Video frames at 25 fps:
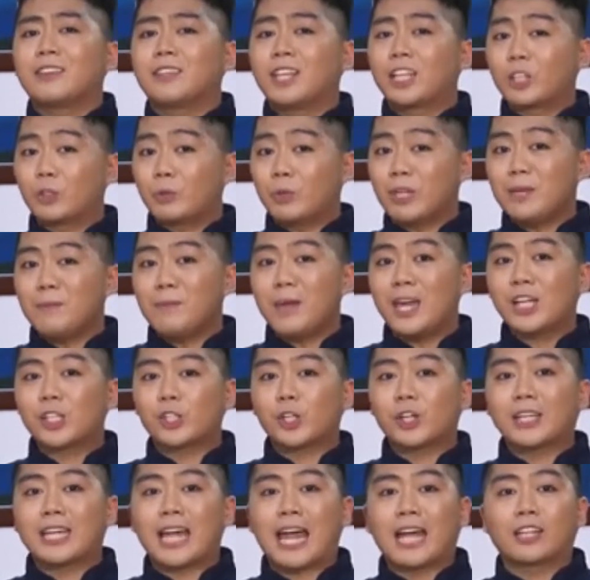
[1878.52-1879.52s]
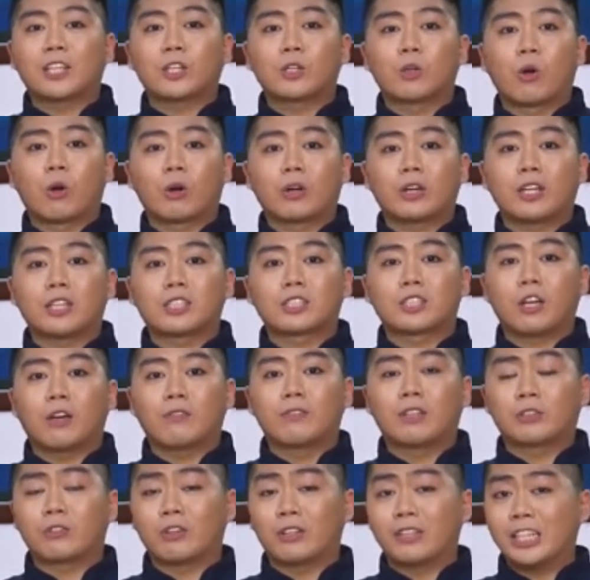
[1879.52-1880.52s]
The three major categories
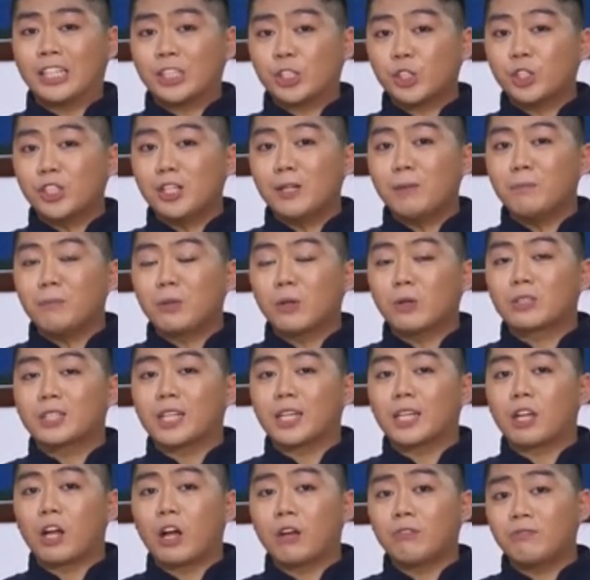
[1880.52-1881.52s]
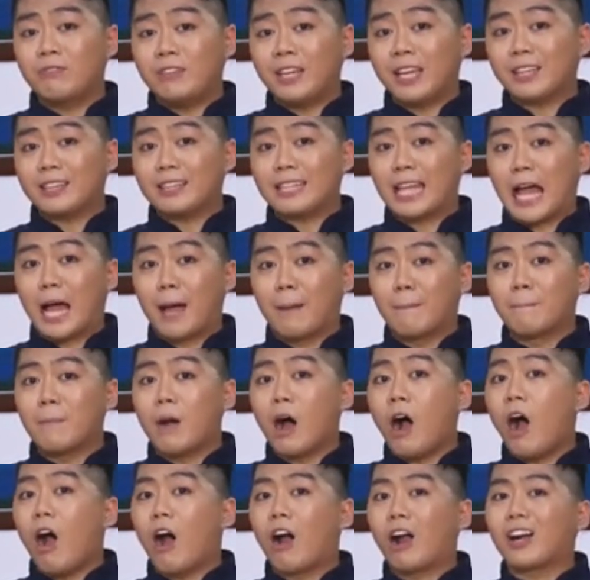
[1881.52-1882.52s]
of the traditional music of
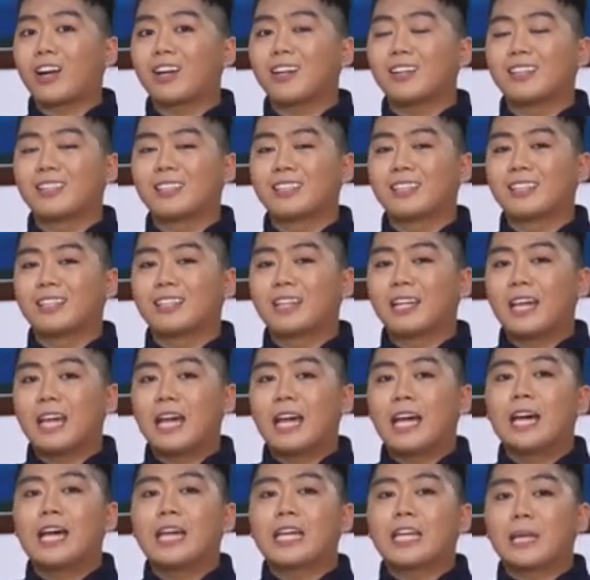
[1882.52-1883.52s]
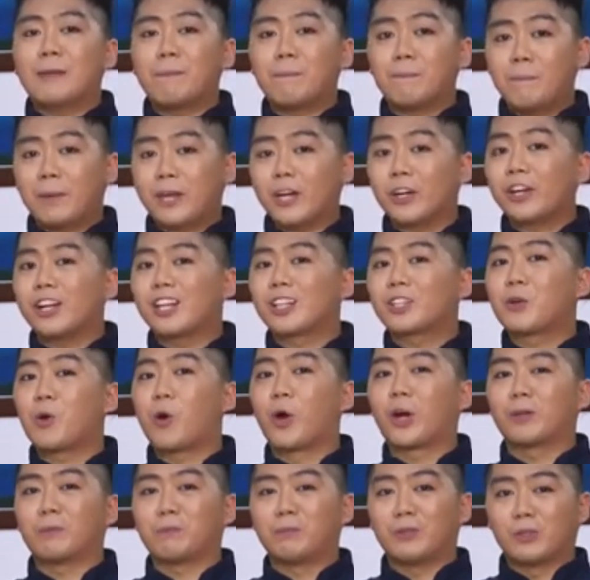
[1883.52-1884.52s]
Vietnam are imperial
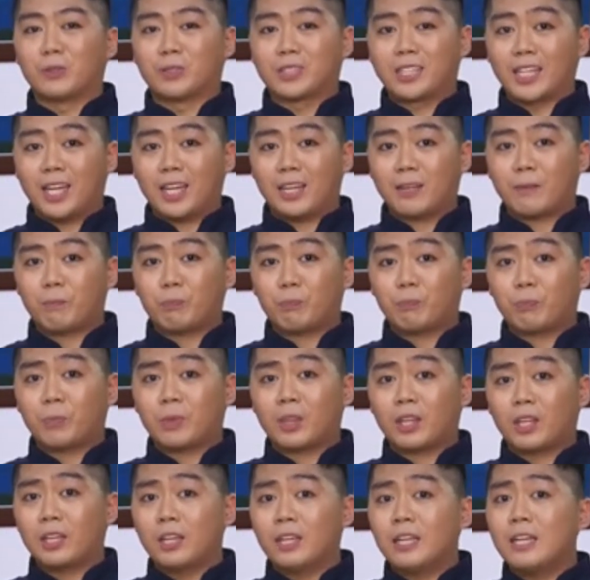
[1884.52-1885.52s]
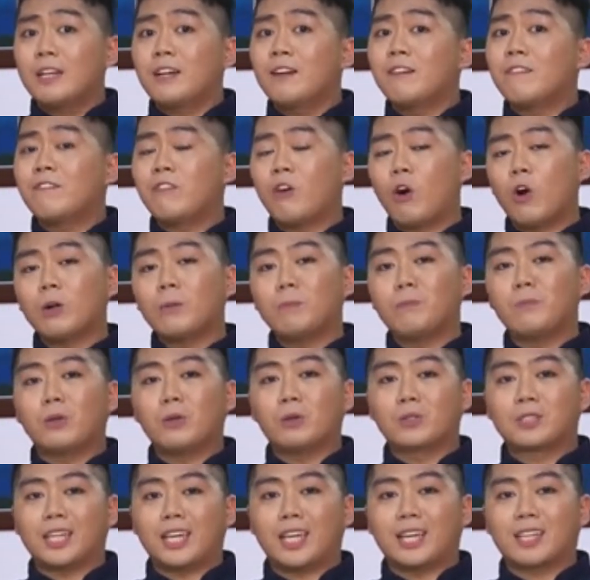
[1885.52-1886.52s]
court music, folk
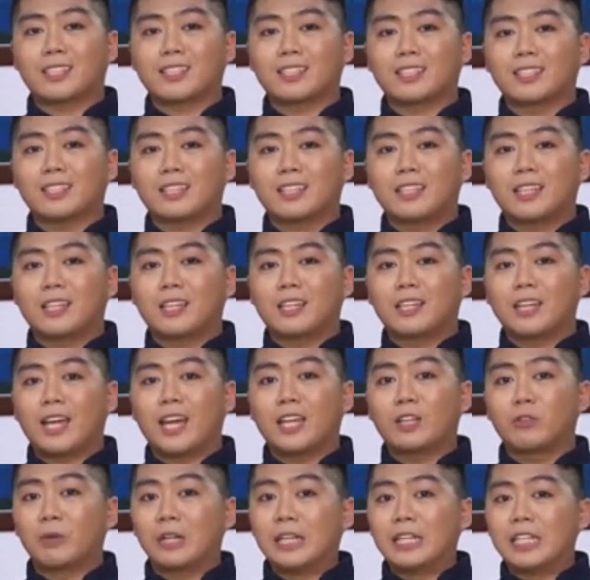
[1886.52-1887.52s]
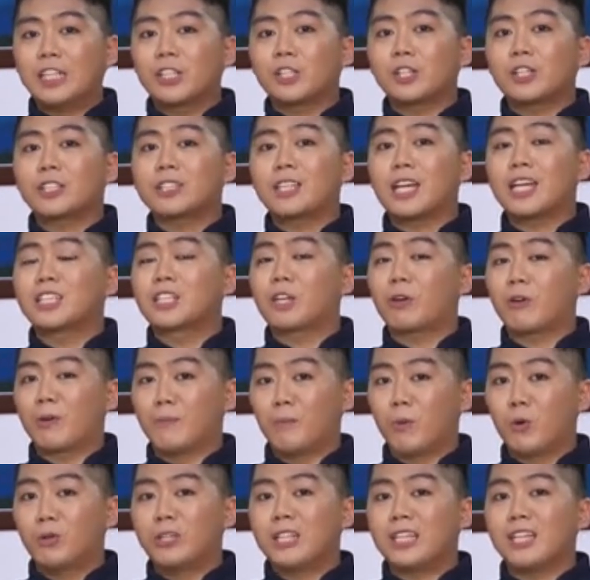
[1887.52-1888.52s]
music, and religious and
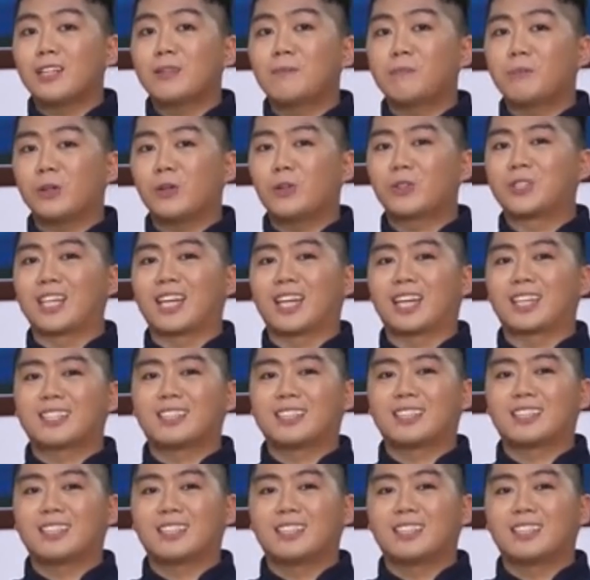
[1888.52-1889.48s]
ceremonial music.